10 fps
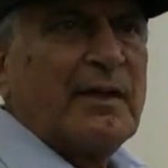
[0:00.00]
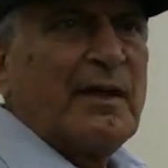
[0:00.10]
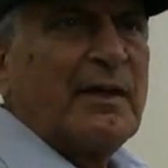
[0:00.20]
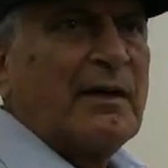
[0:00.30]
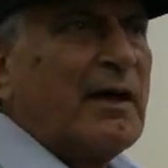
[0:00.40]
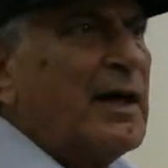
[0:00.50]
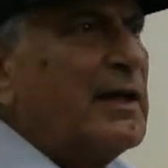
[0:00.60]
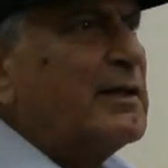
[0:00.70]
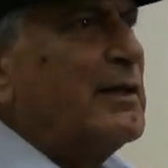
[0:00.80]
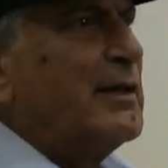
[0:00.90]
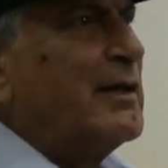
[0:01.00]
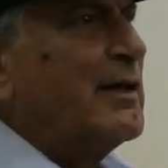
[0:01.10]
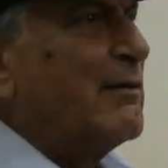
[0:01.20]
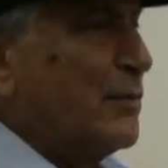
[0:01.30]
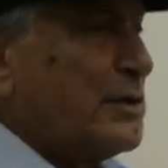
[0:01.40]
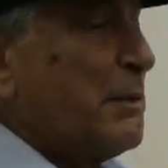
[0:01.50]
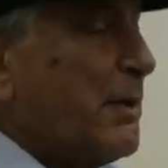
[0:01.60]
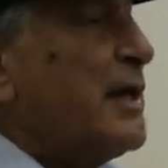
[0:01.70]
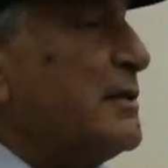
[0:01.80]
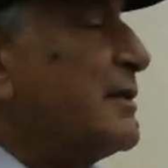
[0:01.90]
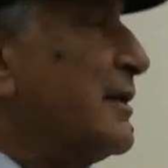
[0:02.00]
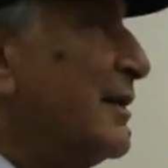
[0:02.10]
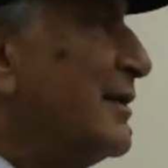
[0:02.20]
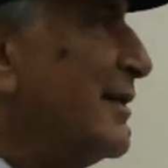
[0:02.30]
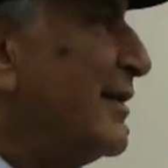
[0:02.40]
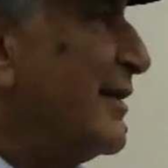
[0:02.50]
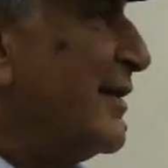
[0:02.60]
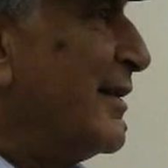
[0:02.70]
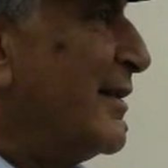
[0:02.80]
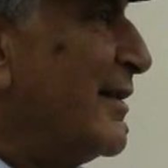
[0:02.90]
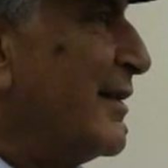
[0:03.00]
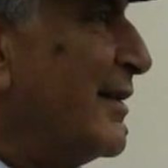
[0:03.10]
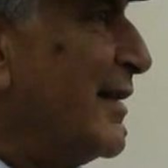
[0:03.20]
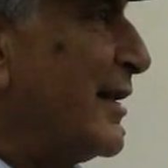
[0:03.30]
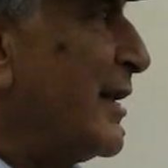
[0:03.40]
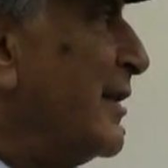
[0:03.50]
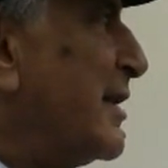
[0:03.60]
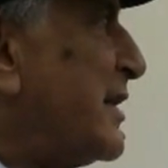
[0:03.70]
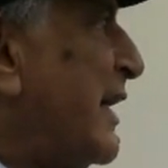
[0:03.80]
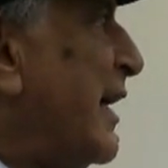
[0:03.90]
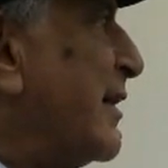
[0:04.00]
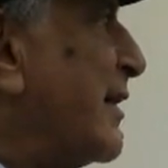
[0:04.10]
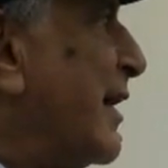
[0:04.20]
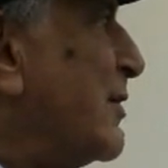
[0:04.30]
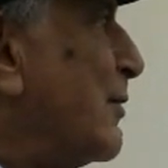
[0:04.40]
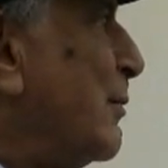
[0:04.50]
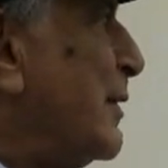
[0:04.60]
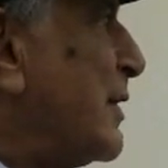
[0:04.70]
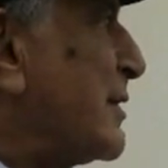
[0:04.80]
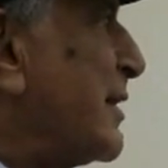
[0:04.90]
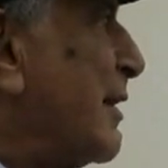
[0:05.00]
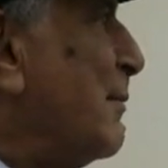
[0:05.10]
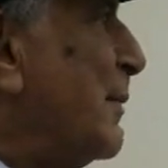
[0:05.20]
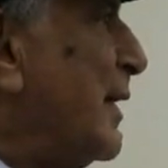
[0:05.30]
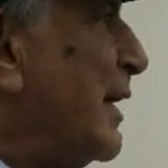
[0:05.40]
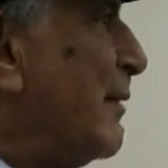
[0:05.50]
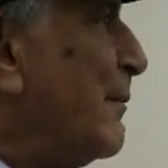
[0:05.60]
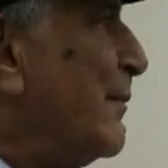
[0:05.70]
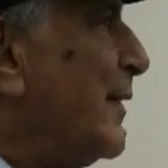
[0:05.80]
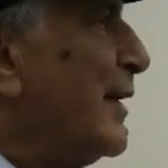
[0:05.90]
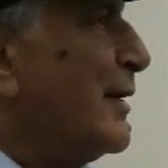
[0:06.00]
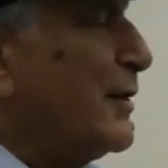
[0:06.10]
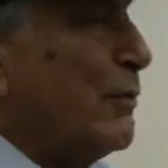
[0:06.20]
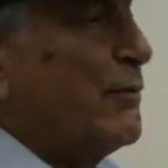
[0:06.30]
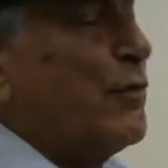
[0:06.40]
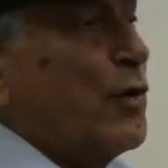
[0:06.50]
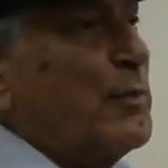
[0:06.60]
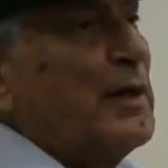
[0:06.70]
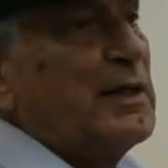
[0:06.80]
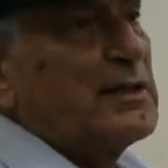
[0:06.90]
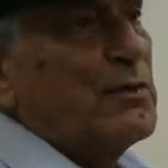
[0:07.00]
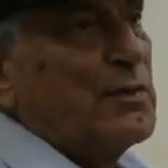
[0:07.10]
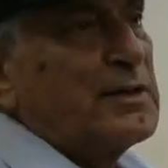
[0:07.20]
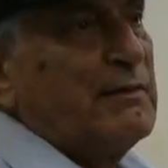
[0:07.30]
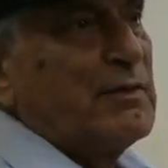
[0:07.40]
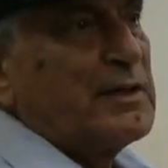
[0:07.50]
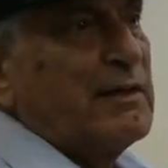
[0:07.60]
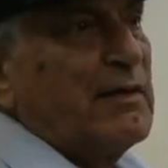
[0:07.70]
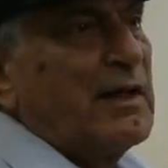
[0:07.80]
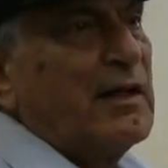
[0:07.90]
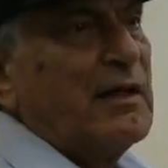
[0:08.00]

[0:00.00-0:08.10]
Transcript: And I was surprised that in this state I should be just accompanying him to a formal discourse he was giving.